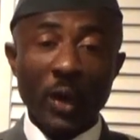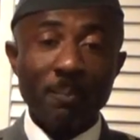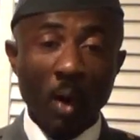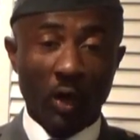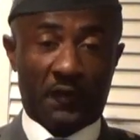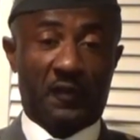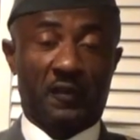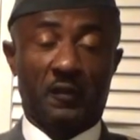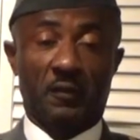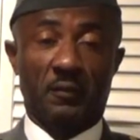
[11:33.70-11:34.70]
we
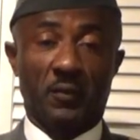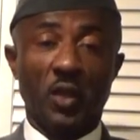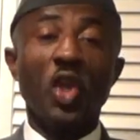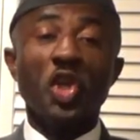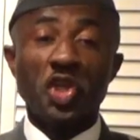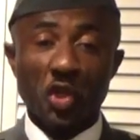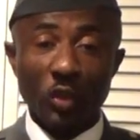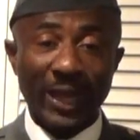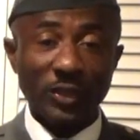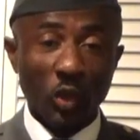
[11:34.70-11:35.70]
must
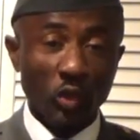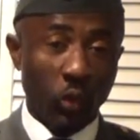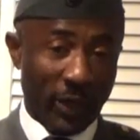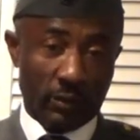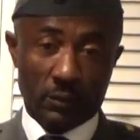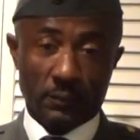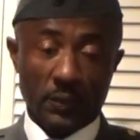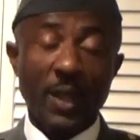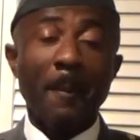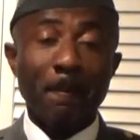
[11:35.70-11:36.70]
show that goodwill
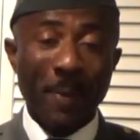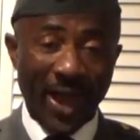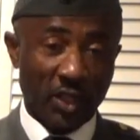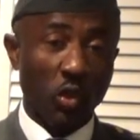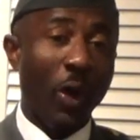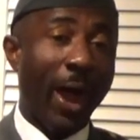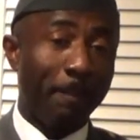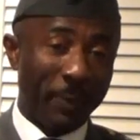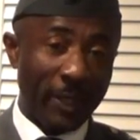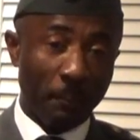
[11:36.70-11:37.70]
back to
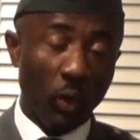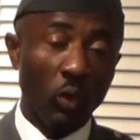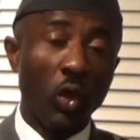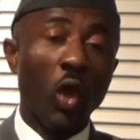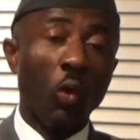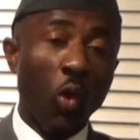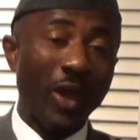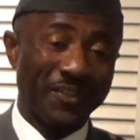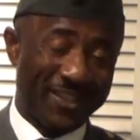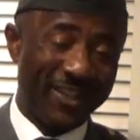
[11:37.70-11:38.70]
our people
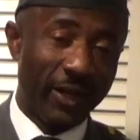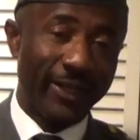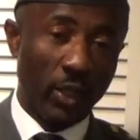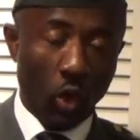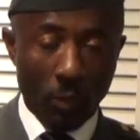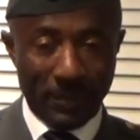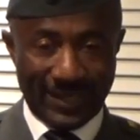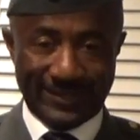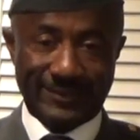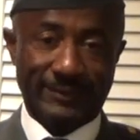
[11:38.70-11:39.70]
who are still in the
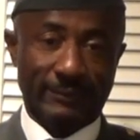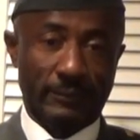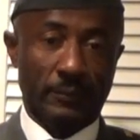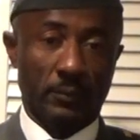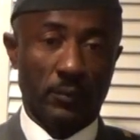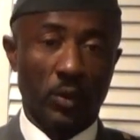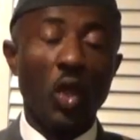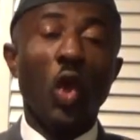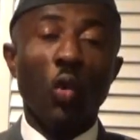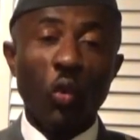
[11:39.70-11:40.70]
homeland
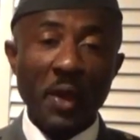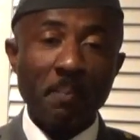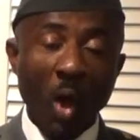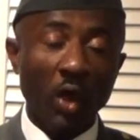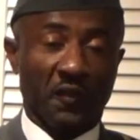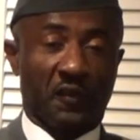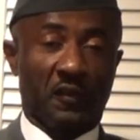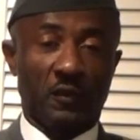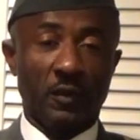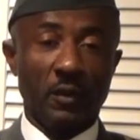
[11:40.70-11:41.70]
we
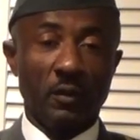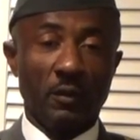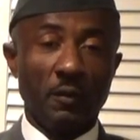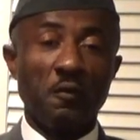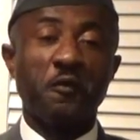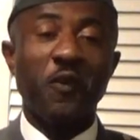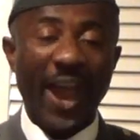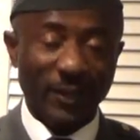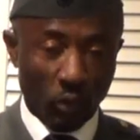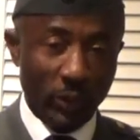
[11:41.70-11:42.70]
must
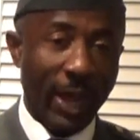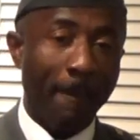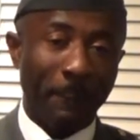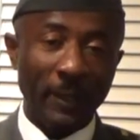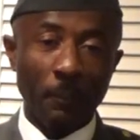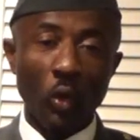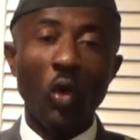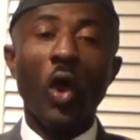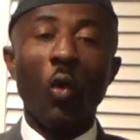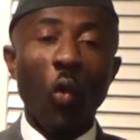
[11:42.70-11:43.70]
fight with our
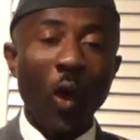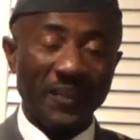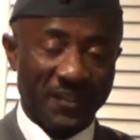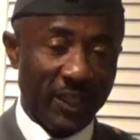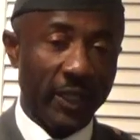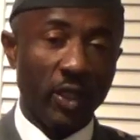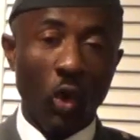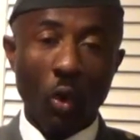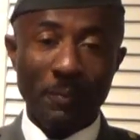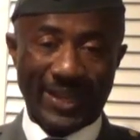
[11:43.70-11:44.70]
people who are still
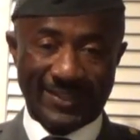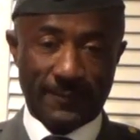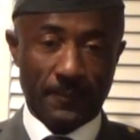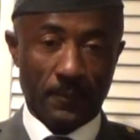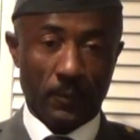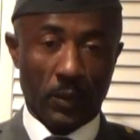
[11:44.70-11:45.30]
in the homeland.